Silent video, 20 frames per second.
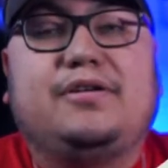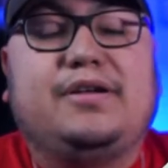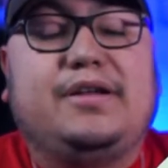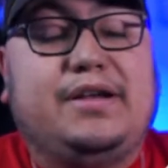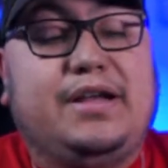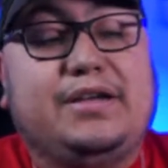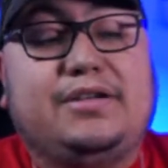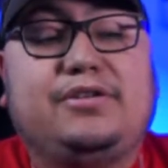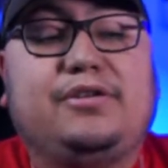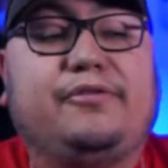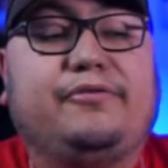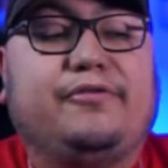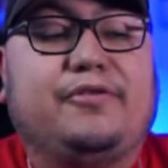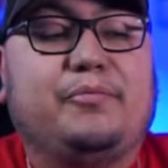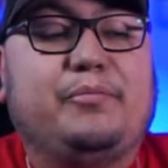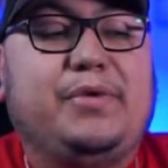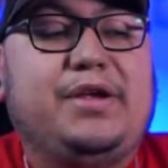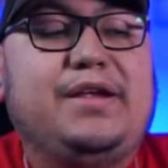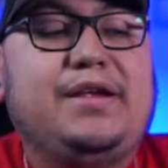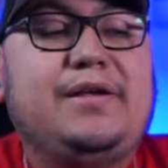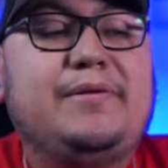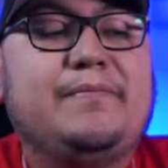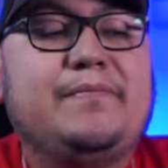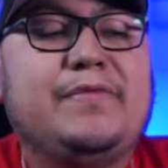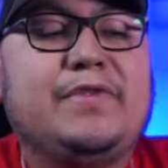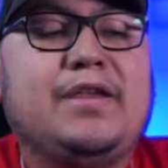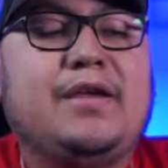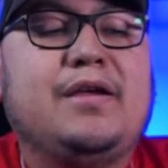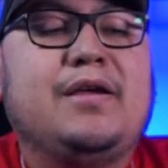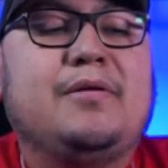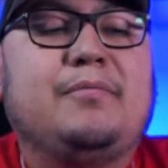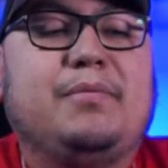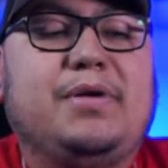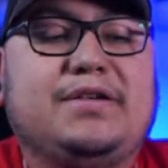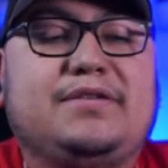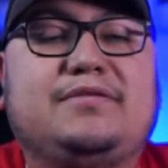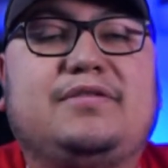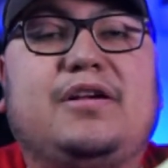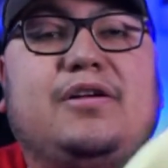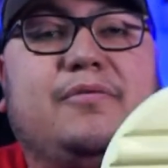an issue for me.
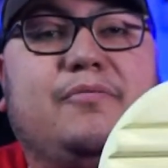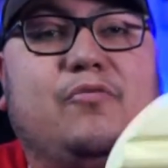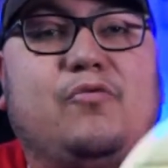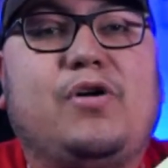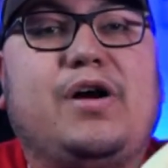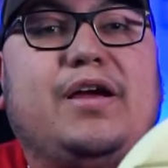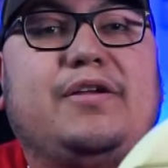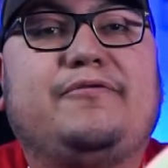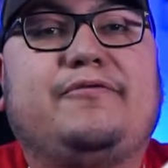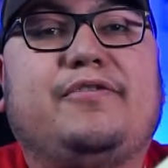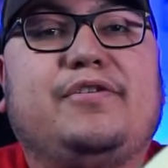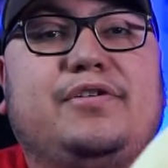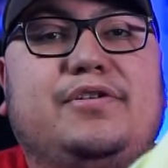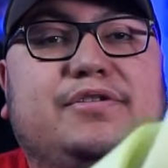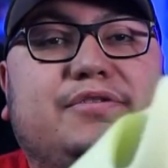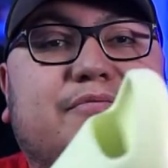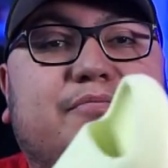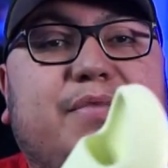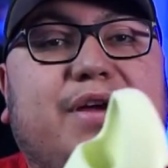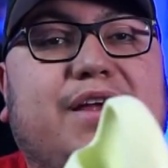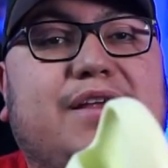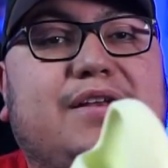But some wide footers may